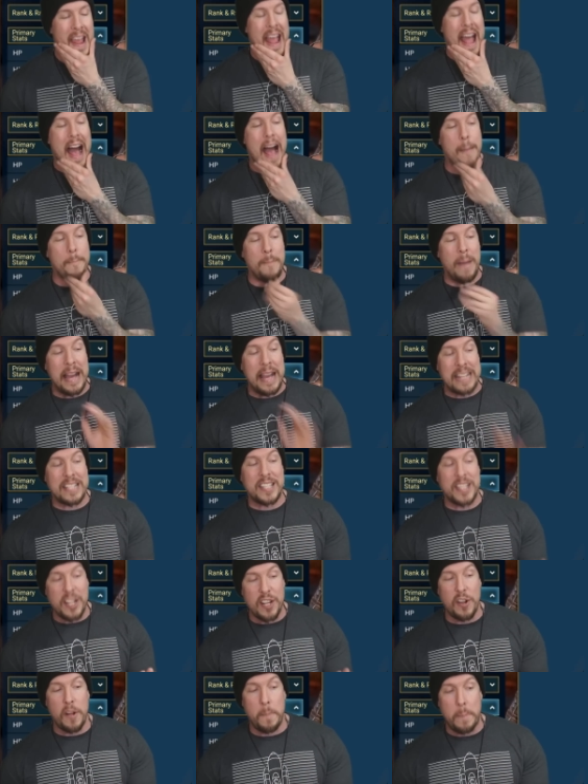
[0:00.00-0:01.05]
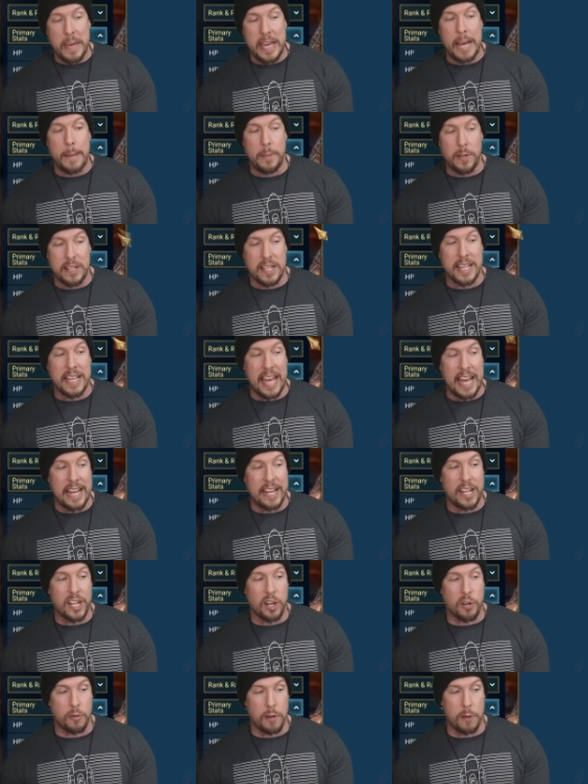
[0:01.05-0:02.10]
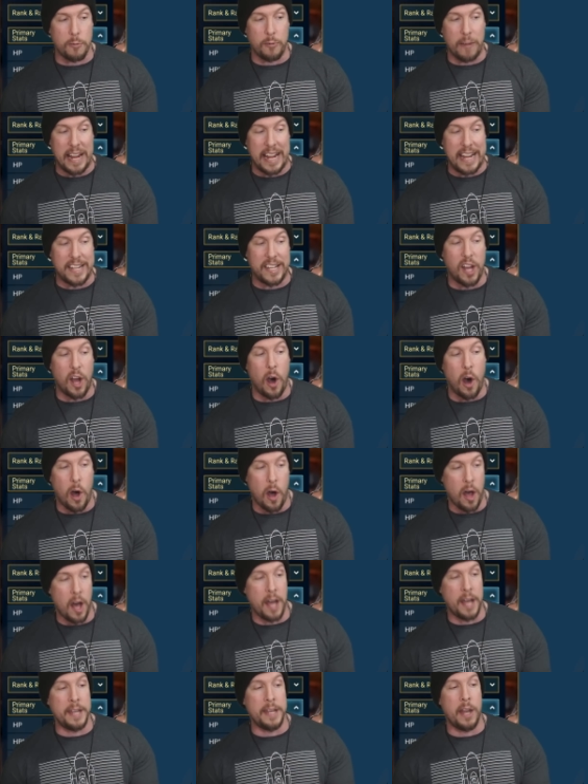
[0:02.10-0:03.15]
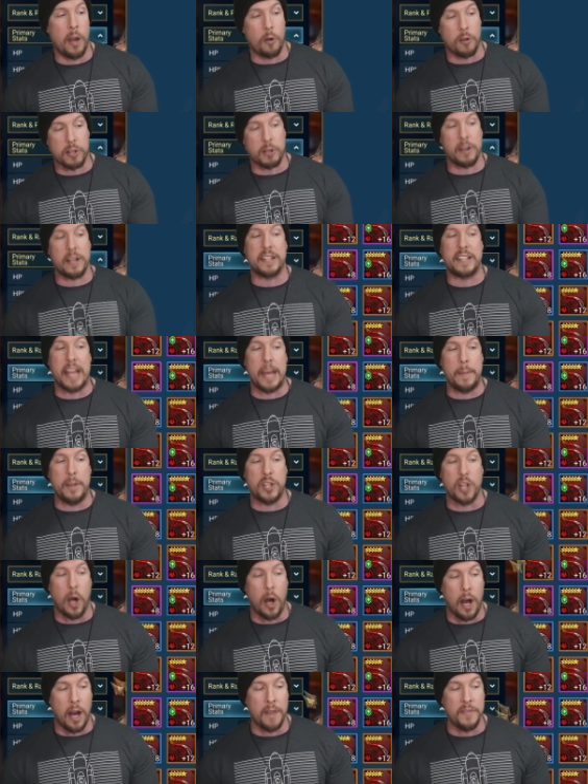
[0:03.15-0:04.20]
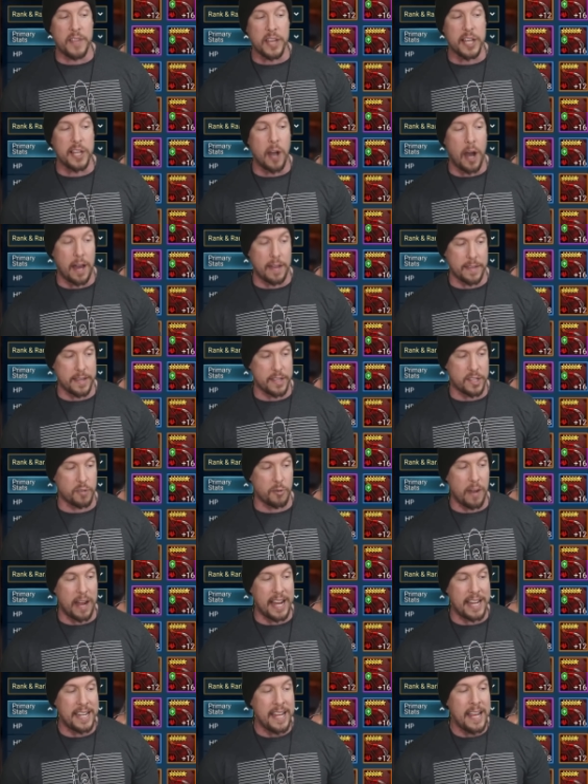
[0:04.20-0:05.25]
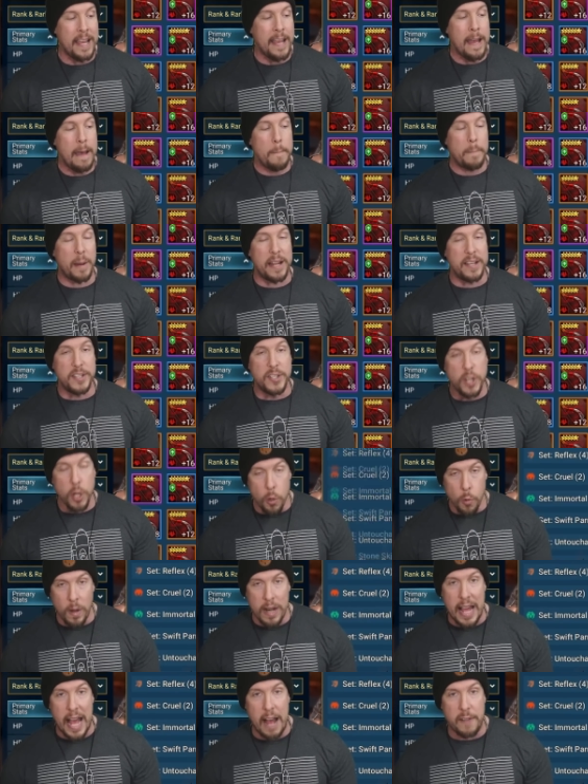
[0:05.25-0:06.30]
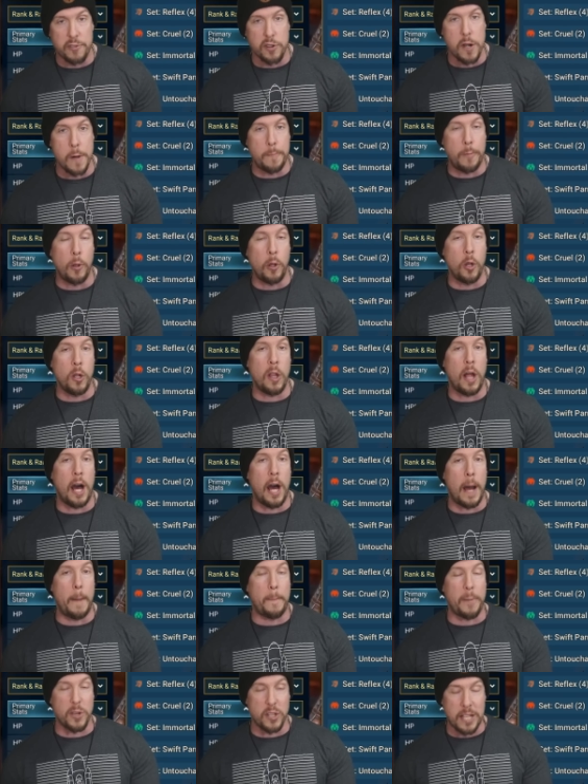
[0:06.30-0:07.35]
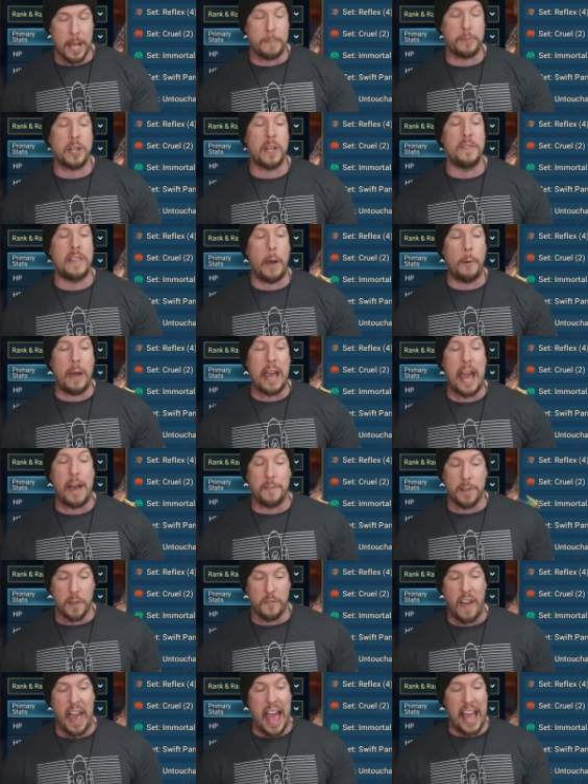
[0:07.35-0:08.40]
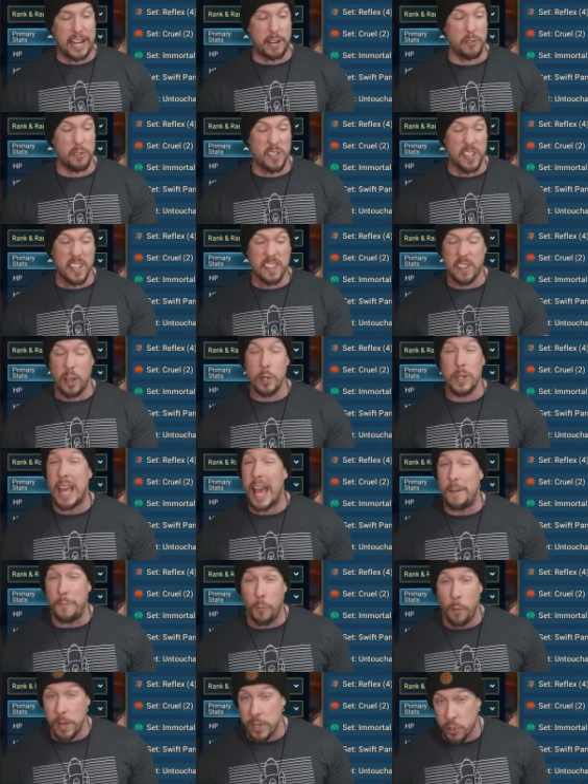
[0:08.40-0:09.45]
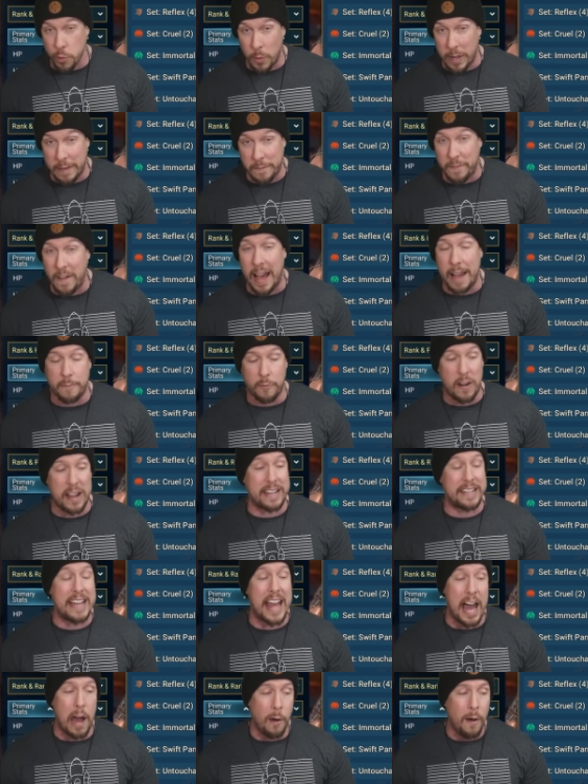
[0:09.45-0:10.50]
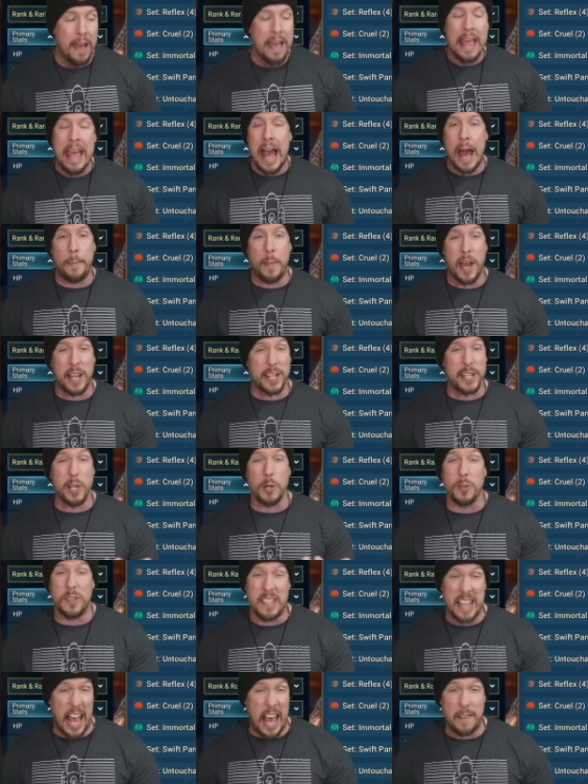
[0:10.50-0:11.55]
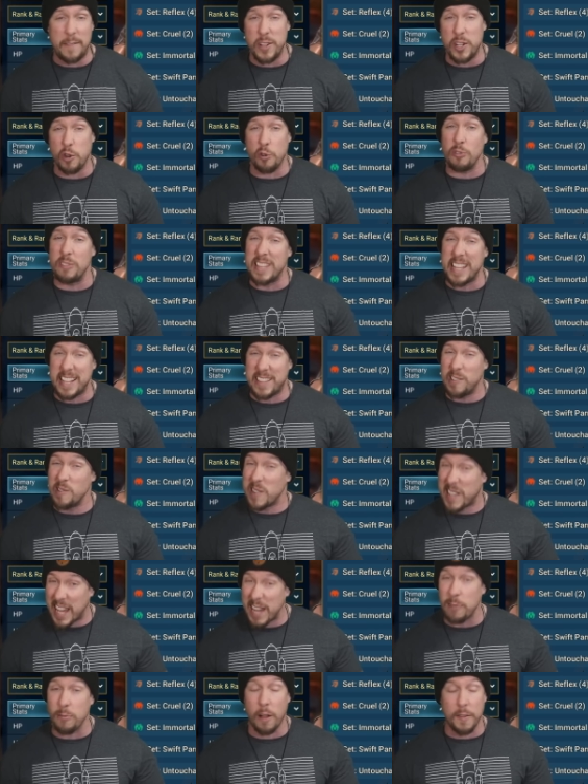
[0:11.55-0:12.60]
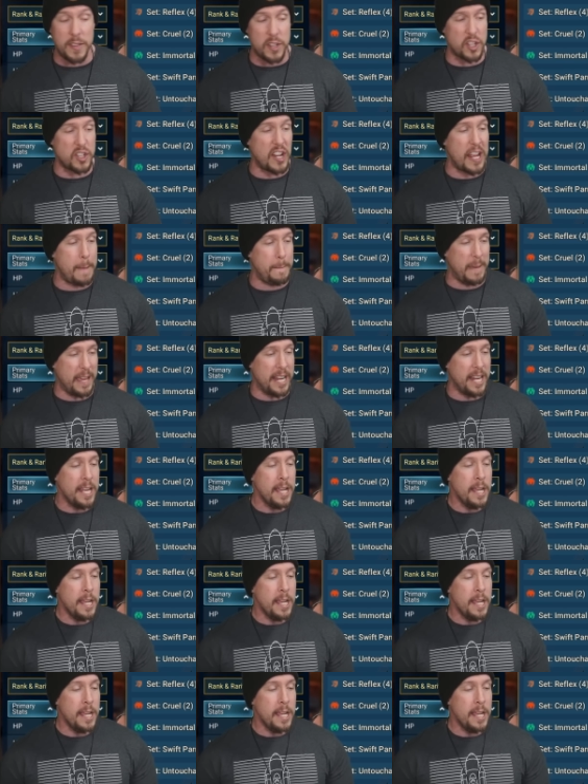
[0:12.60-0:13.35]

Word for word: I might still be able to get crit rate on, or crit damage on the gauntlets, right? But I do want to have triple perception, that way I have enough accuracy, because I only have 125 right now. I'm not going to go savage or lethal gear on this champion.